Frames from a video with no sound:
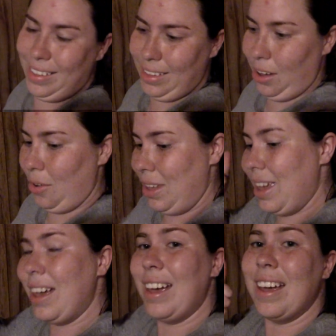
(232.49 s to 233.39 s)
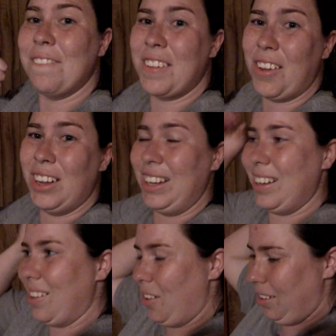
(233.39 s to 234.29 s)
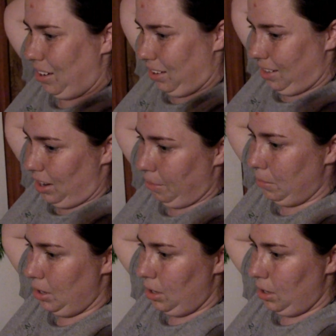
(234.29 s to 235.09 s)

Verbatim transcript: So, yay, Fazoli is always a good time.